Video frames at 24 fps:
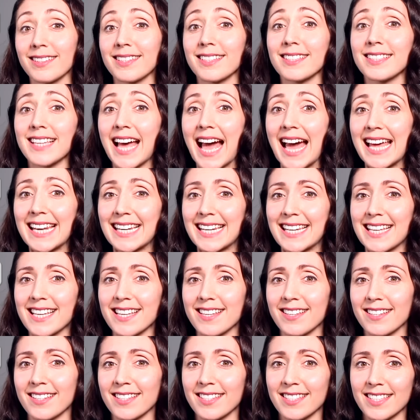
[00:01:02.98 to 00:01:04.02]

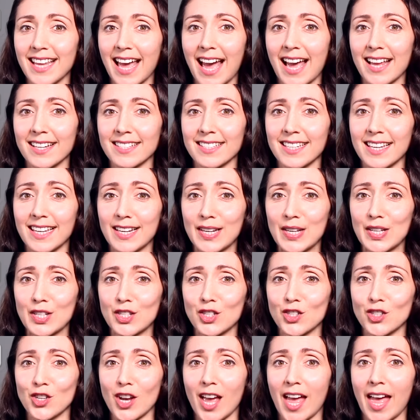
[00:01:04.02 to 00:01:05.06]
sadly sat in
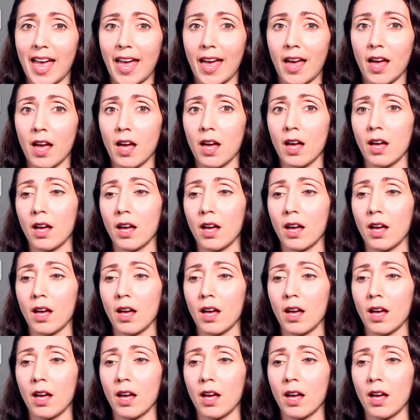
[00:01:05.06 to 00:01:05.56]
his chair.